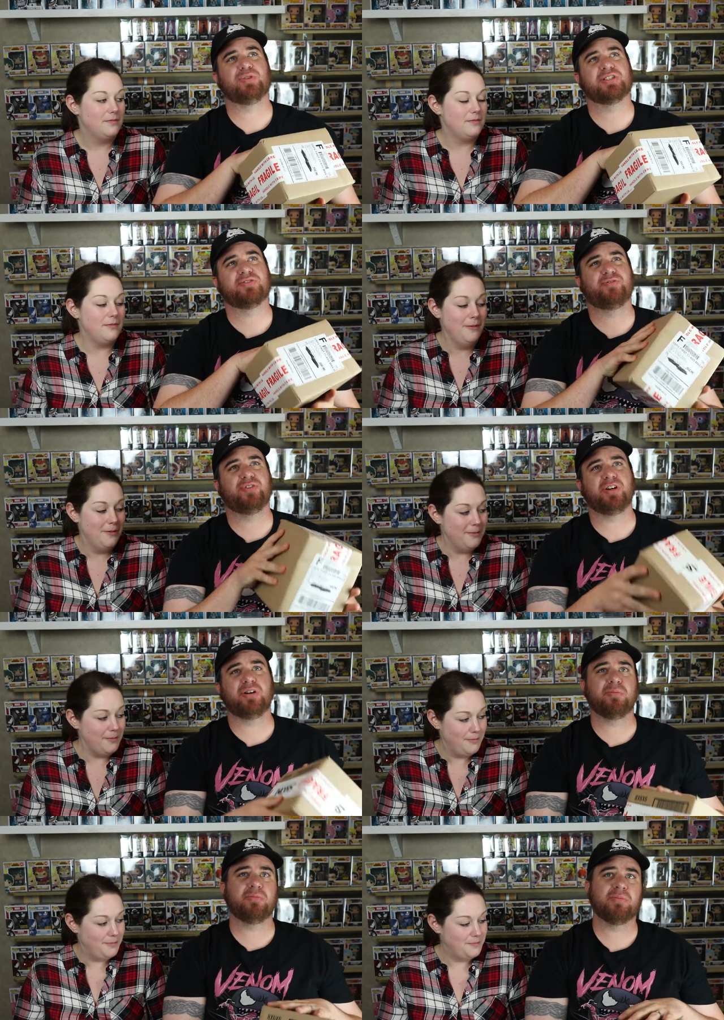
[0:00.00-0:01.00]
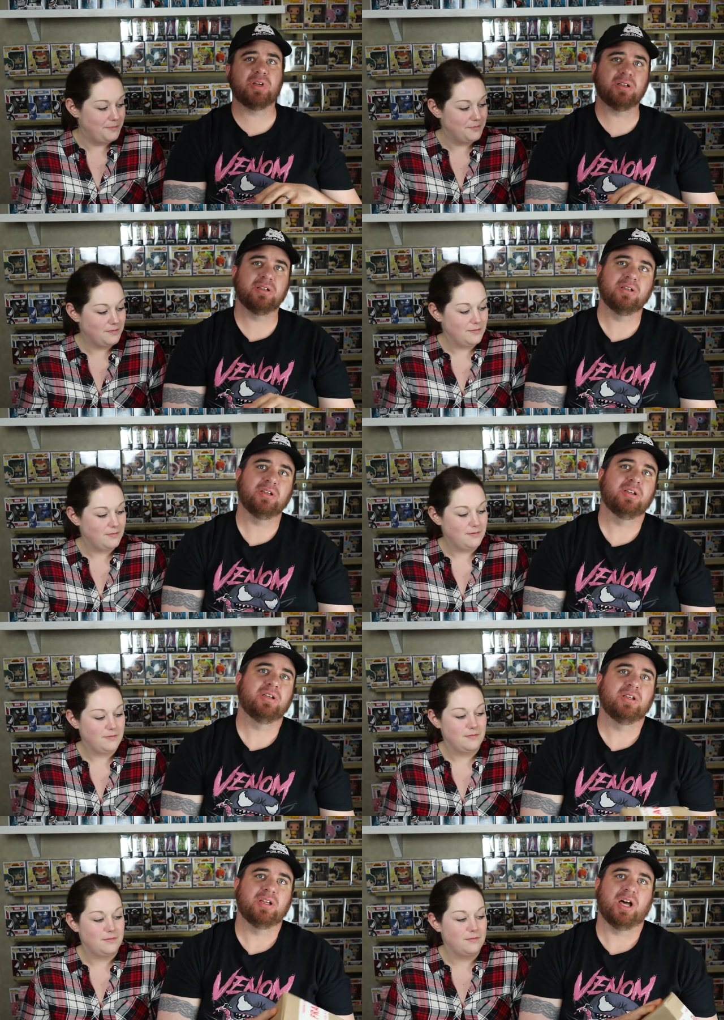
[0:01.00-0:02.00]
Speaker 1: was from
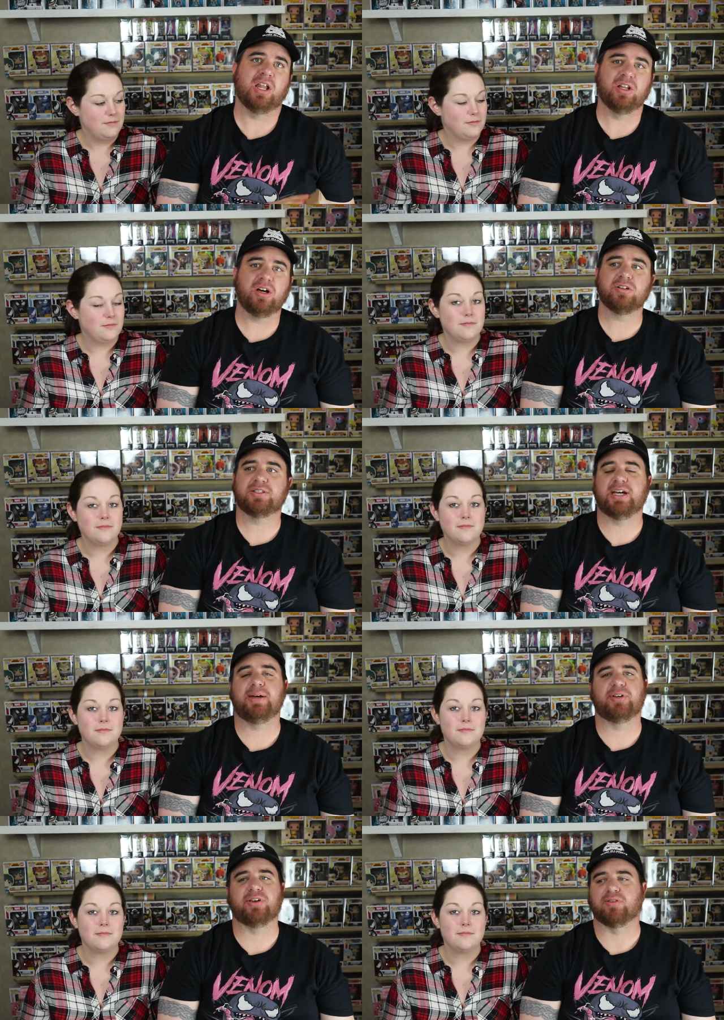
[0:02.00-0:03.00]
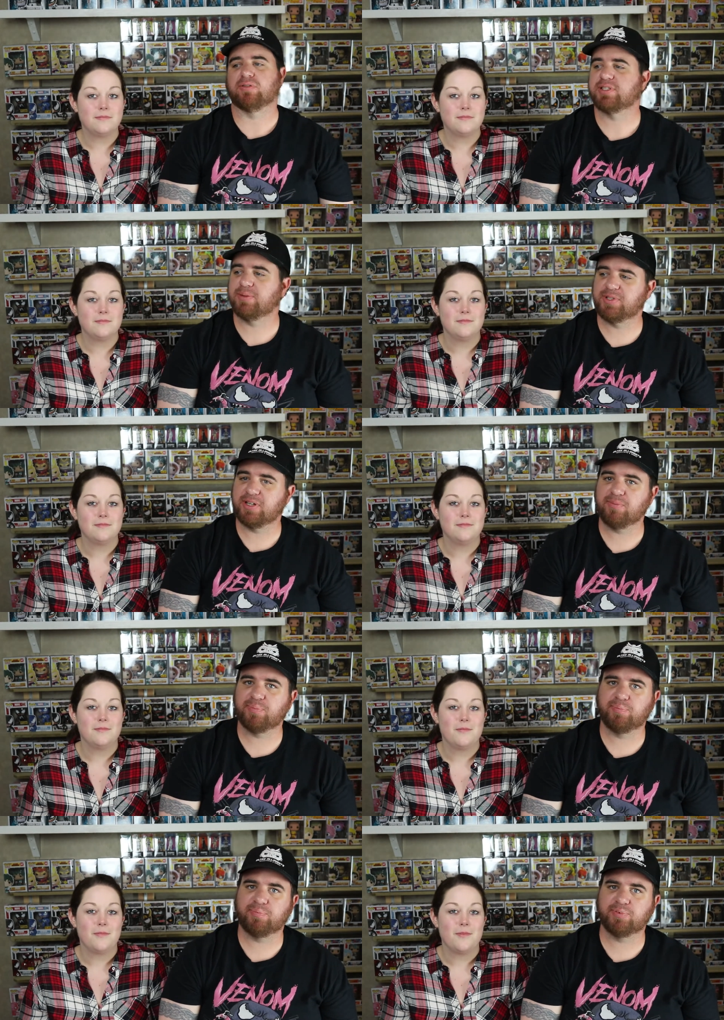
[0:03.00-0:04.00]
a long time ago, September.
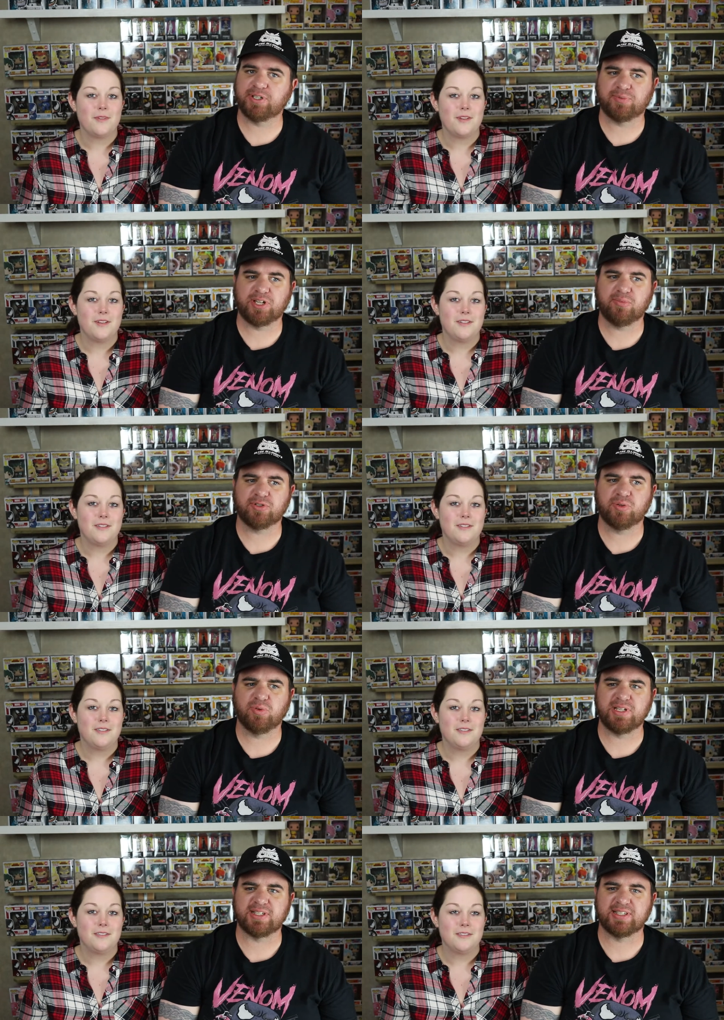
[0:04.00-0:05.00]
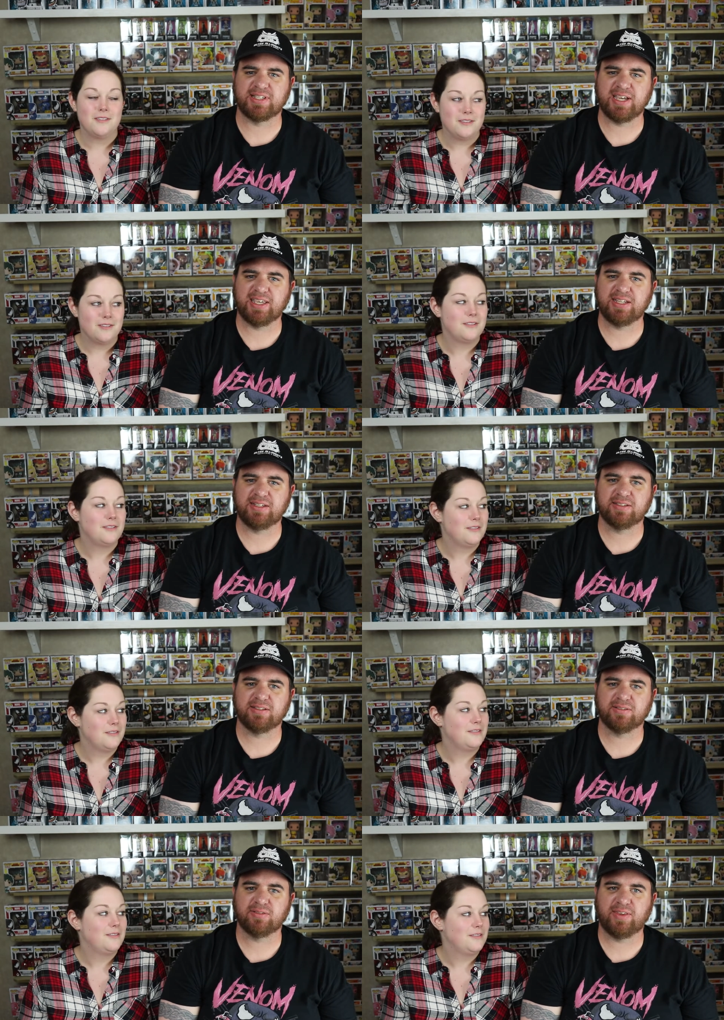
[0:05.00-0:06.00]
September
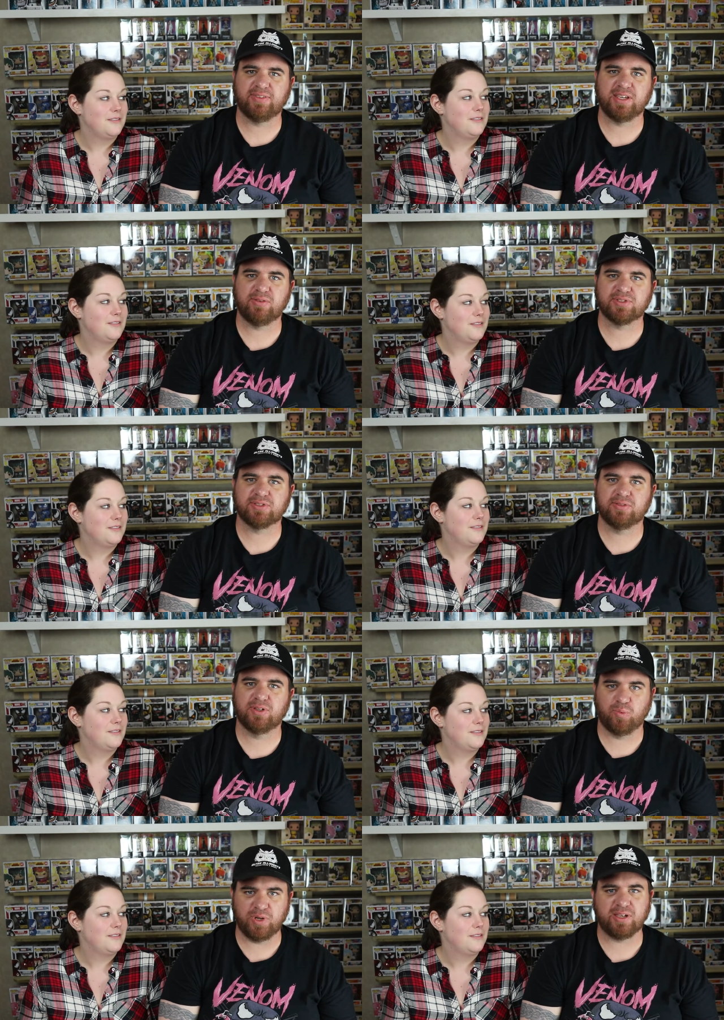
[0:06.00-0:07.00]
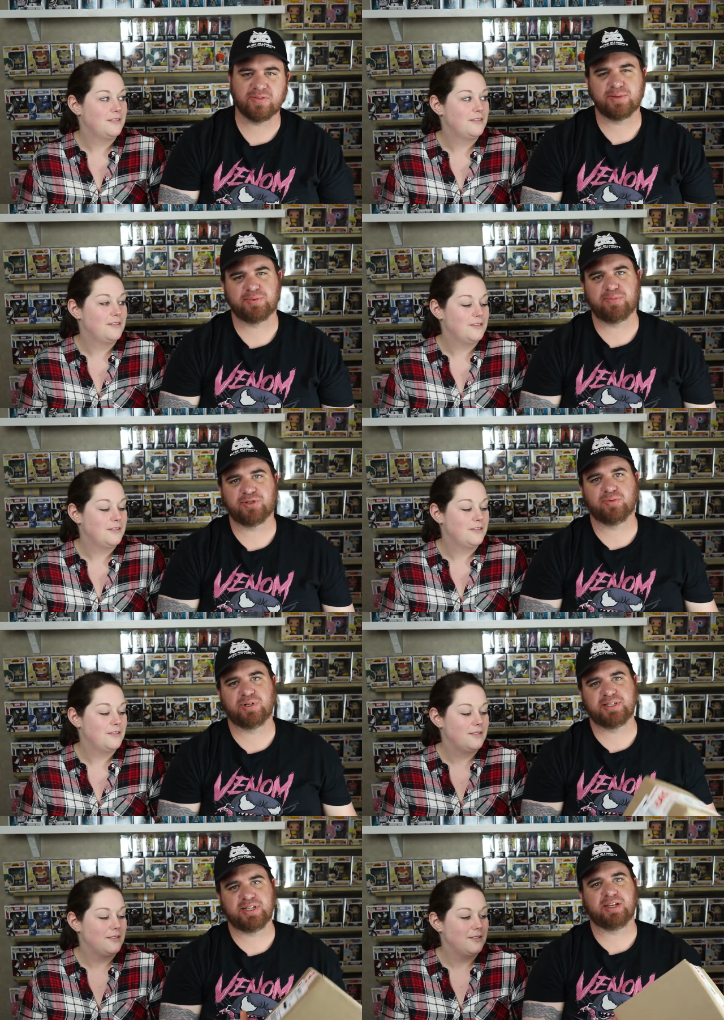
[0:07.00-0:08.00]
22nd, I think, was the week of September
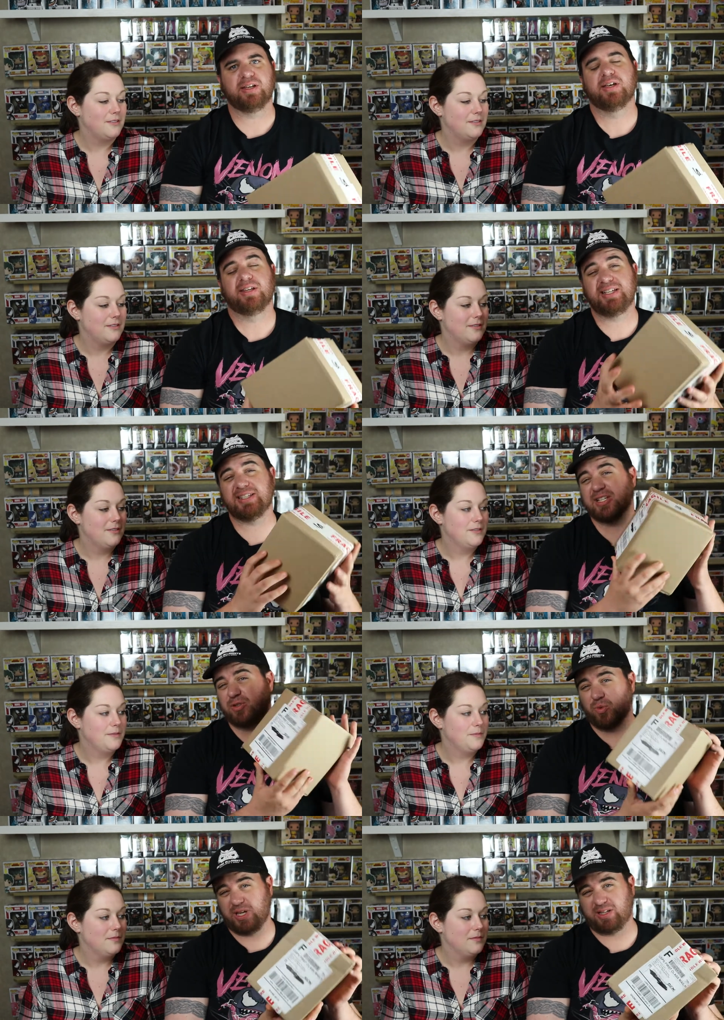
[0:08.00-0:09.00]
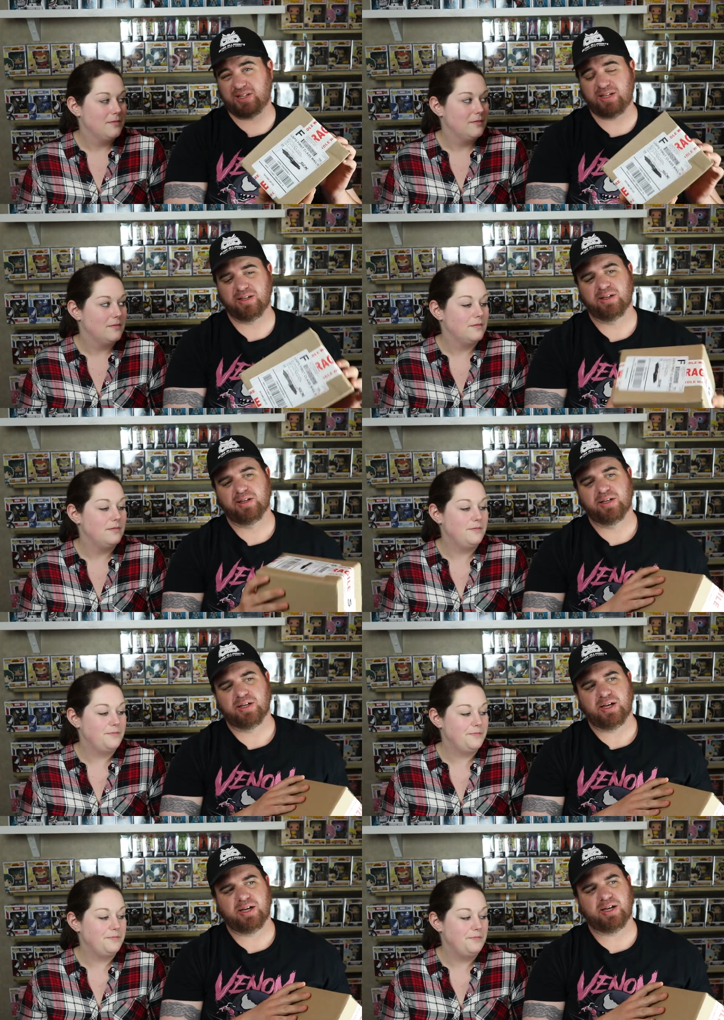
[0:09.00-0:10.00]
22nd. These things are weekly. Mm
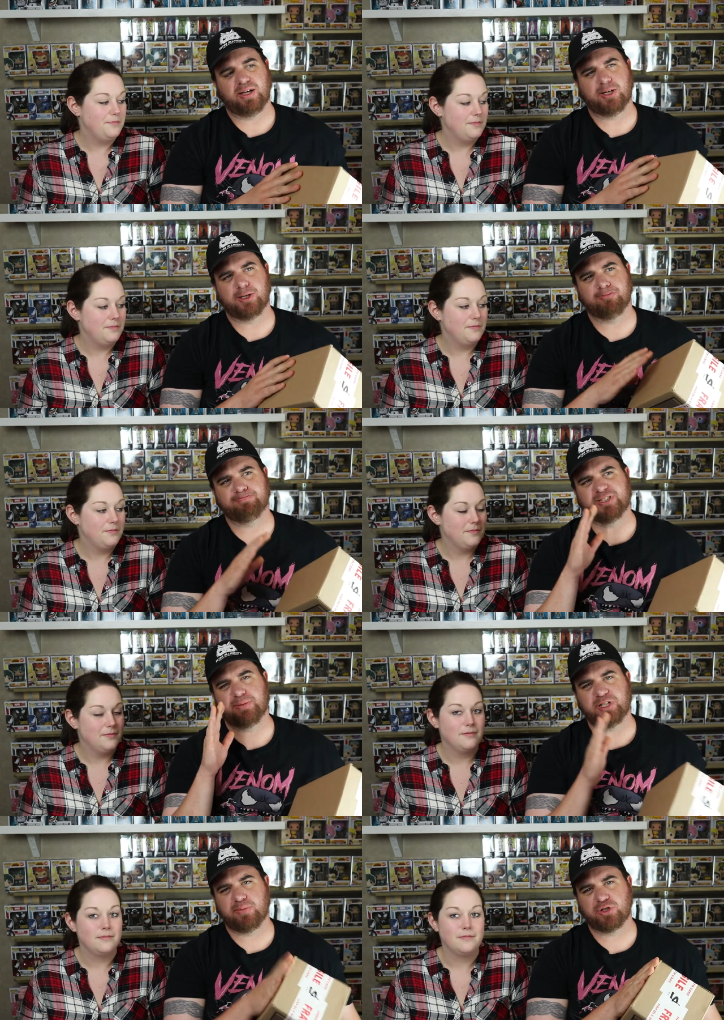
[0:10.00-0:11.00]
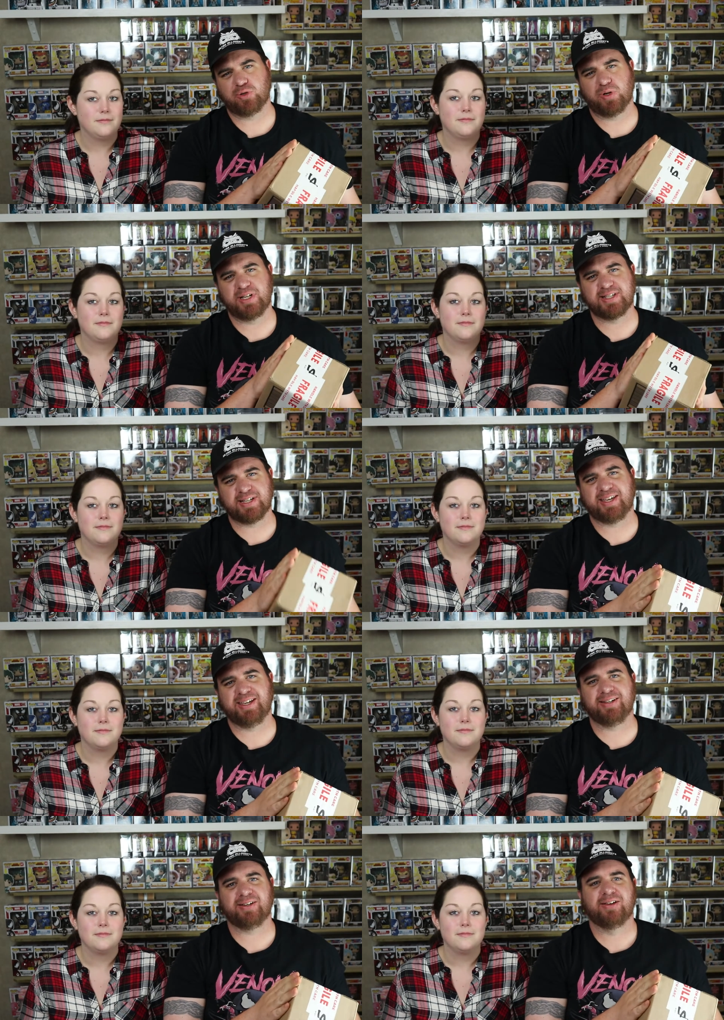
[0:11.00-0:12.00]
-hmm. um, September
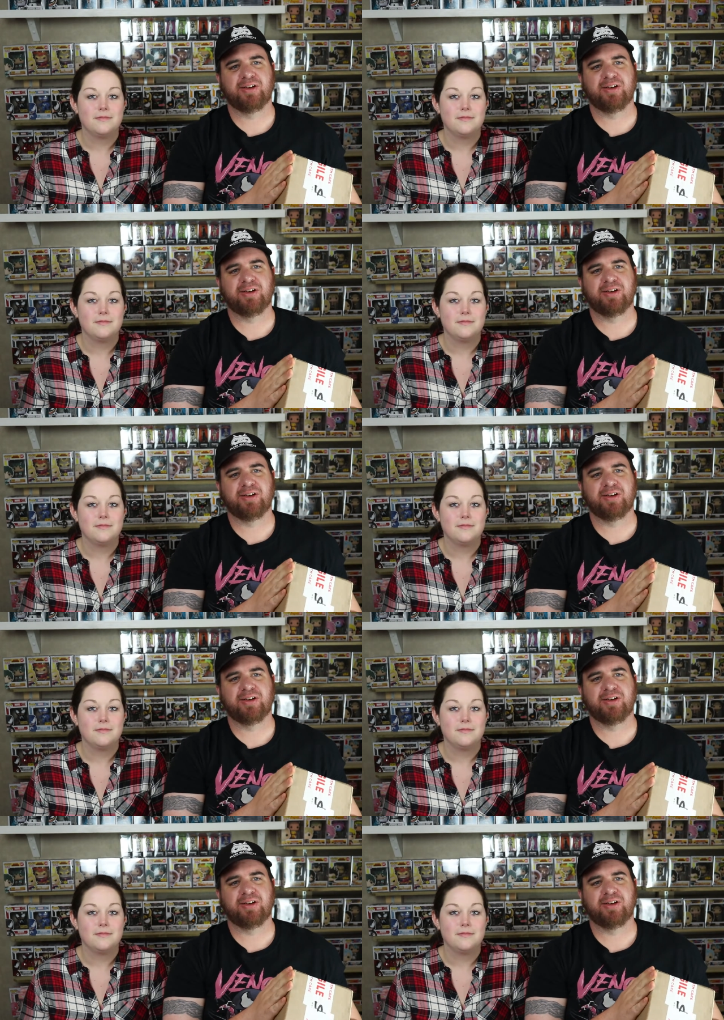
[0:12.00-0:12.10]
22nd,